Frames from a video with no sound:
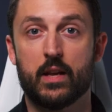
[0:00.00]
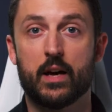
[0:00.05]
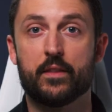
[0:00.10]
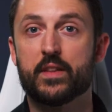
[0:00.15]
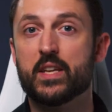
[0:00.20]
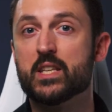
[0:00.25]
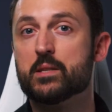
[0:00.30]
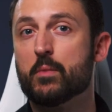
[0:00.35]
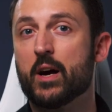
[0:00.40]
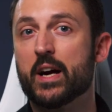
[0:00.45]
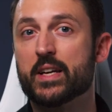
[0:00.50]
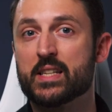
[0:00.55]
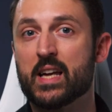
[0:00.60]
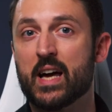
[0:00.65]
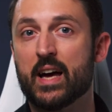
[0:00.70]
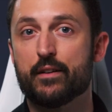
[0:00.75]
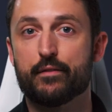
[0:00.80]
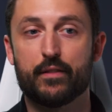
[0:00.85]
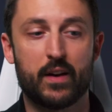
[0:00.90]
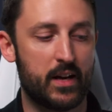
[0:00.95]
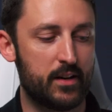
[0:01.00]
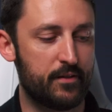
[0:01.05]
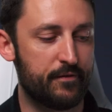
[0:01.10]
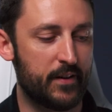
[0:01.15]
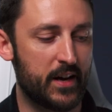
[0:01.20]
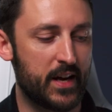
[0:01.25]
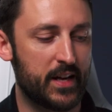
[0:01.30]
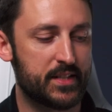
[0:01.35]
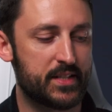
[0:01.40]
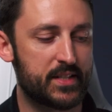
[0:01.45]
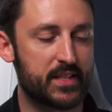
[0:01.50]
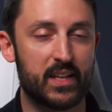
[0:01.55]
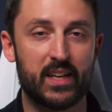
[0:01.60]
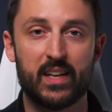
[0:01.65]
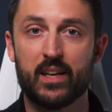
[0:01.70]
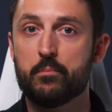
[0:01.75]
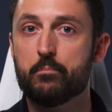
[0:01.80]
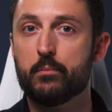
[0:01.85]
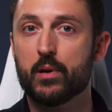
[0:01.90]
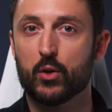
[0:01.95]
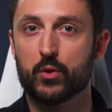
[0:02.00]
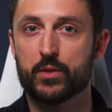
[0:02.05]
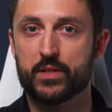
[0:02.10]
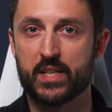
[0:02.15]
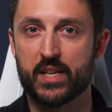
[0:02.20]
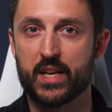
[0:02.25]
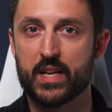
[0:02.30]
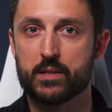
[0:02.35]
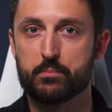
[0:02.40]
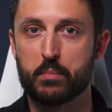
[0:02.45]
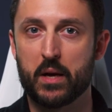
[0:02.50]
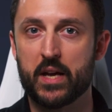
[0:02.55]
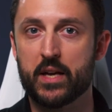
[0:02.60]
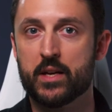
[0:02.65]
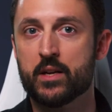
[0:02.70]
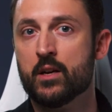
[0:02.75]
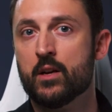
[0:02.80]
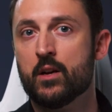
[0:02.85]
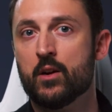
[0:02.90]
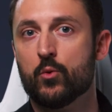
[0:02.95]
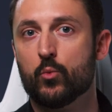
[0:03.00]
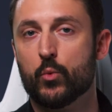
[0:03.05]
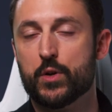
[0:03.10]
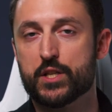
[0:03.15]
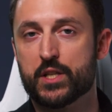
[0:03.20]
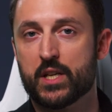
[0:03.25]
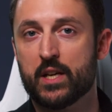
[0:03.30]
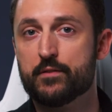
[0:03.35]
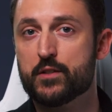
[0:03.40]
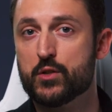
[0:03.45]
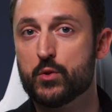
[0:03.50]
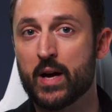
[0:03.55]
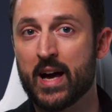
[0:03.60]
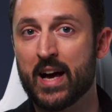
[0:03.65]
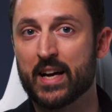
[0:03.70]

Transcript: Now, these mics have advanced inbuilt DSP, which gives you